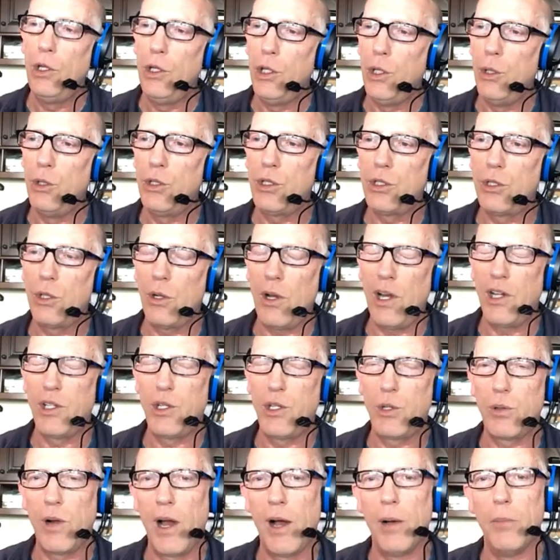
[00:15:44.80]
You saw
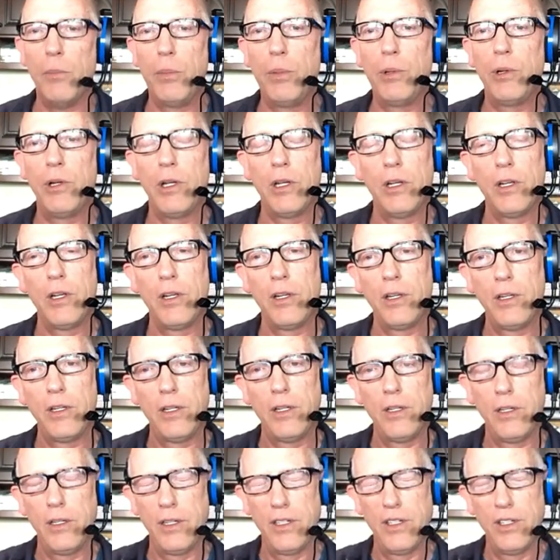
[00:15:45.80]
Trump
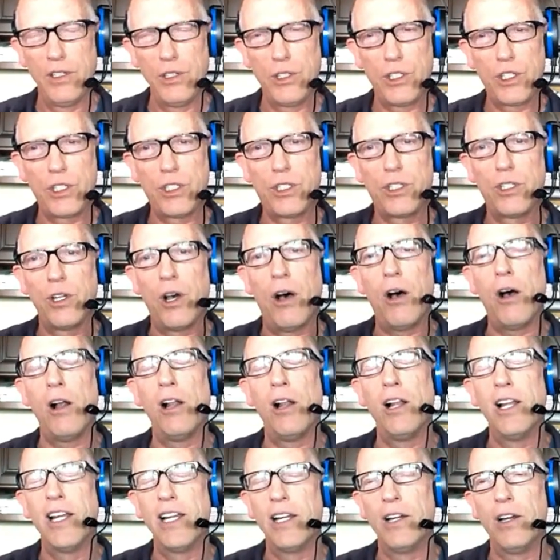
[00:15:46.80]

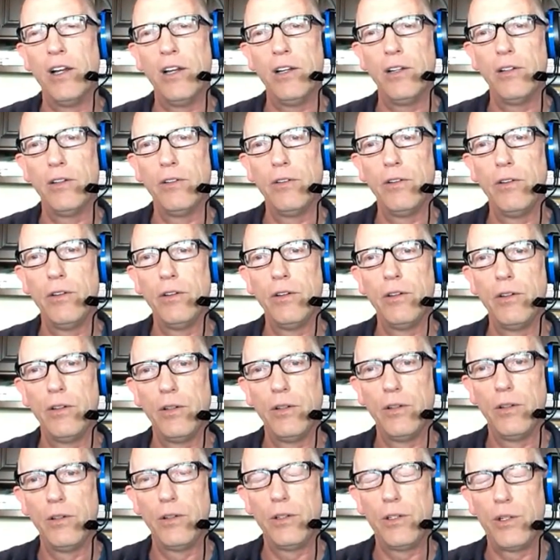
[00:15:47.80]
stalling
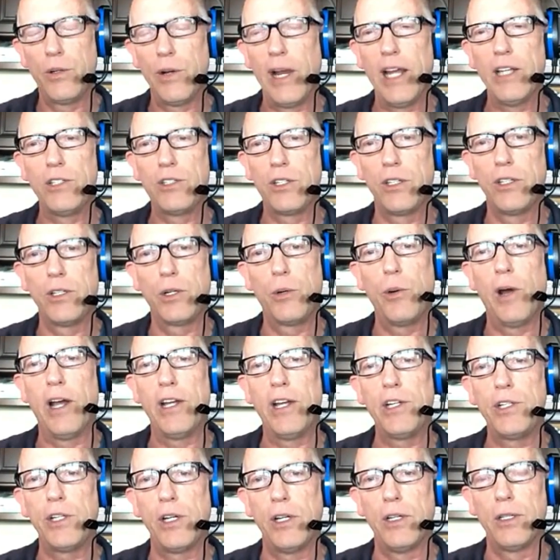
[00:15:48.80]
to answer the
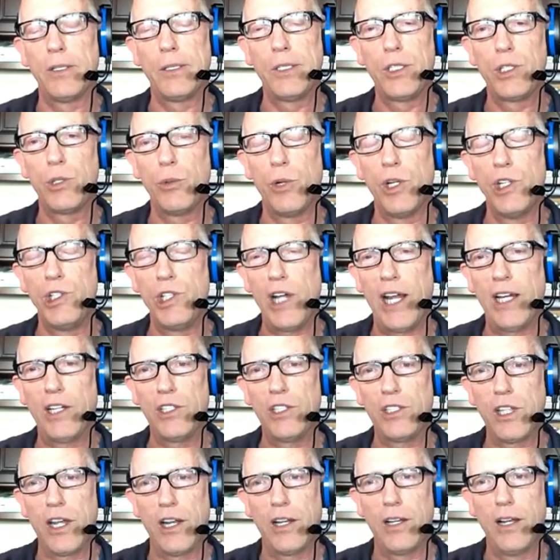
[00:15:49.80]
question. So when
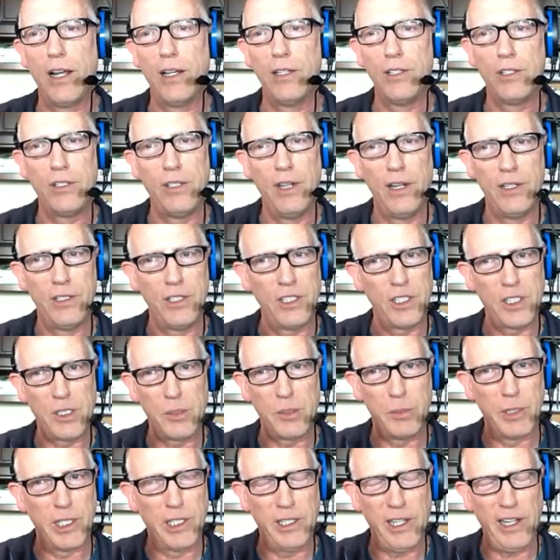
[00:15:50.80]
Jake said,
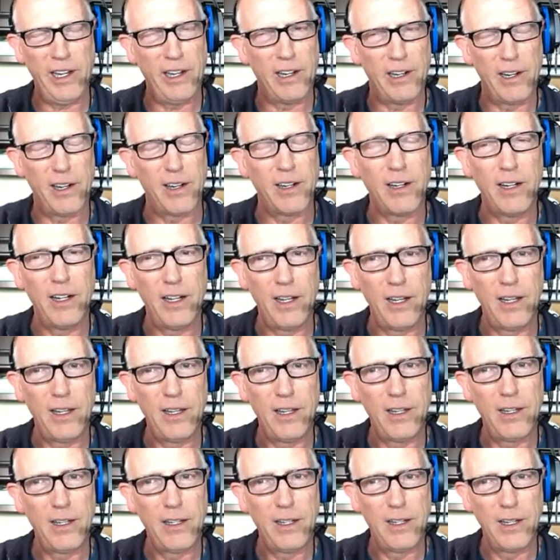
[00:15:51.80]
just to be clear,
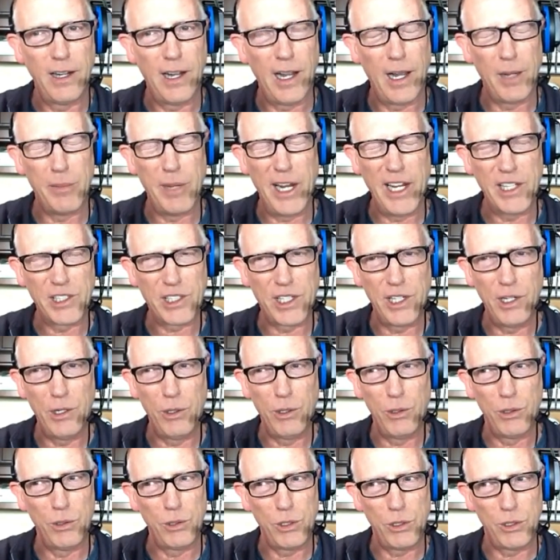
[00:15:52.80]
I'm asking
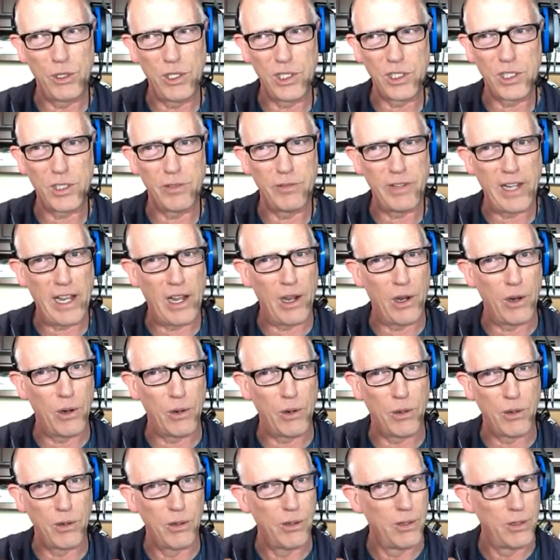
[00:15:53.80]
you to
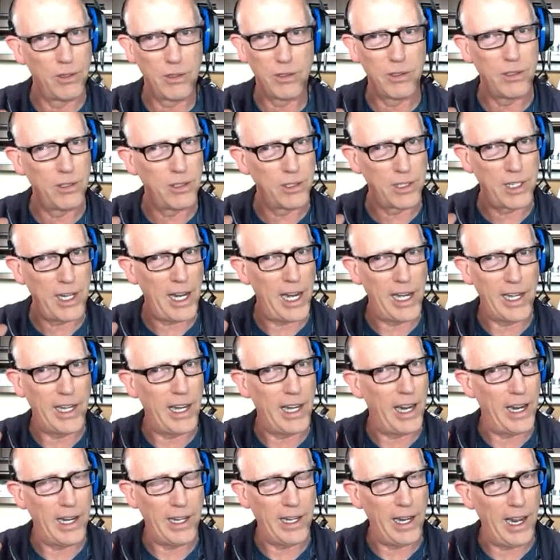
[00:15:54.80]
disavow the
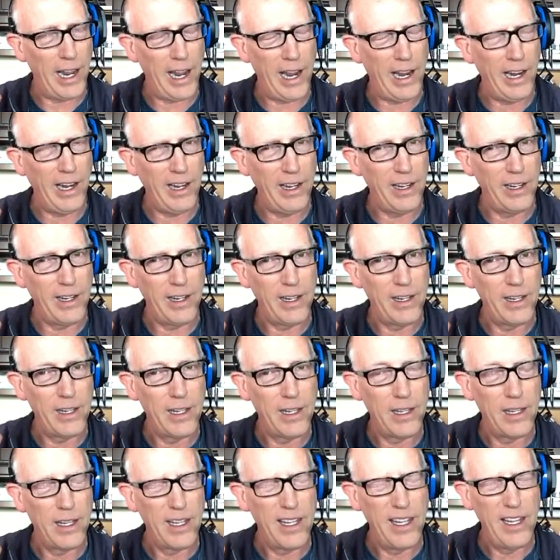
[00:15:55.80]
KKK.
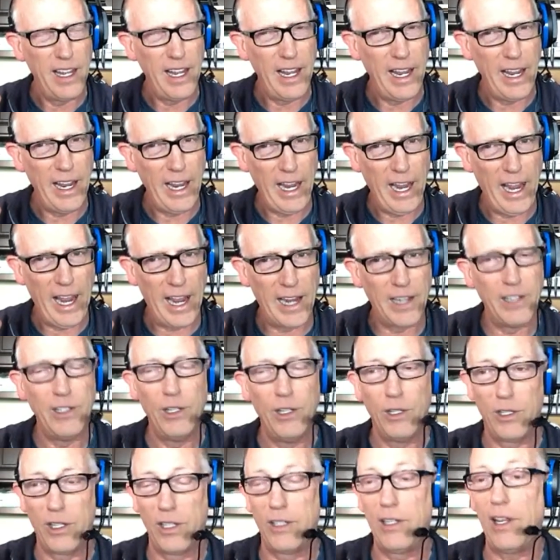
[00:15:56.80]
And
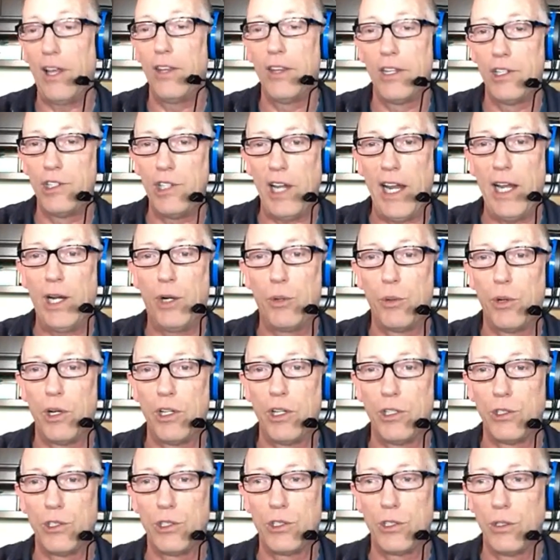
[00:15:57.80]
you could tell that Jake
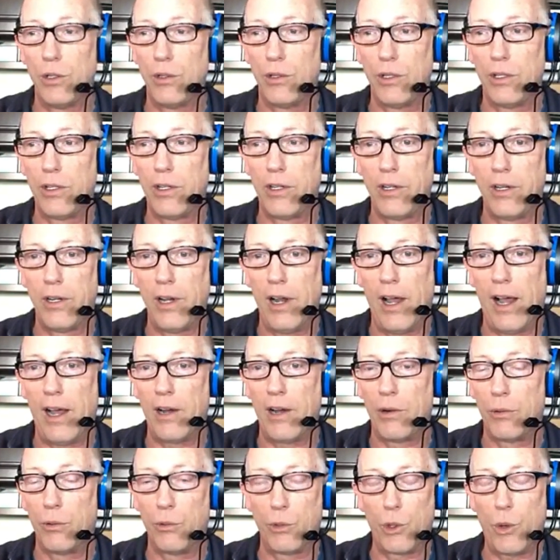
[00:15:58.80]
was
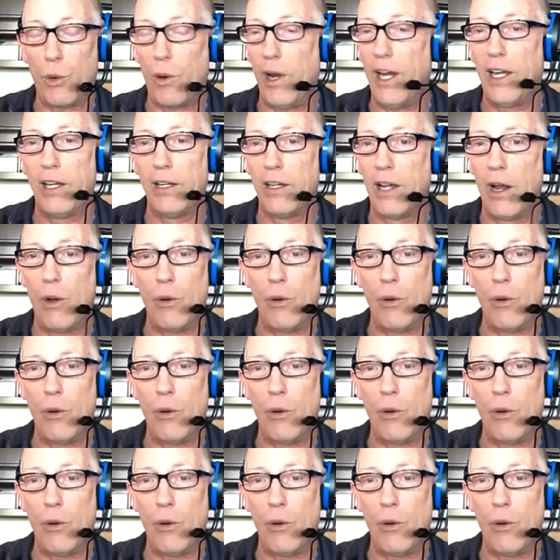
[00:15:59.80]
not quite